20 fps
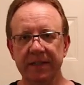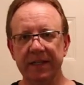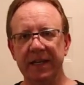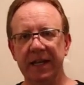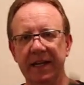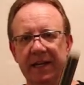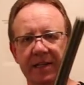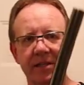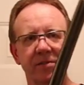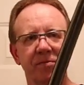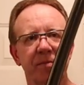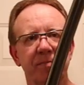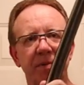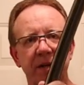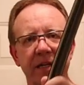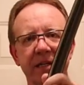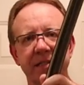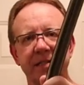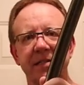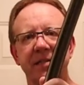and that is
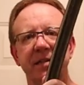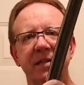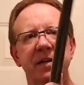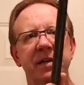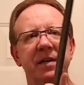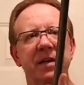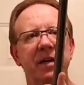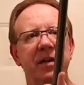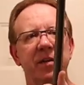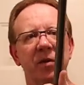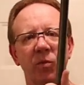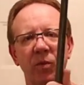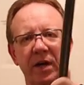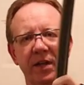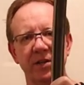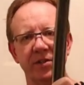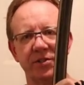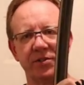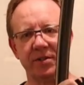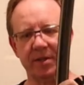replace the
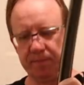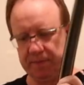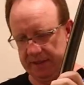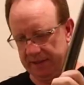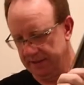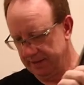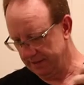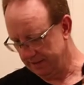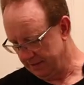weather stripping.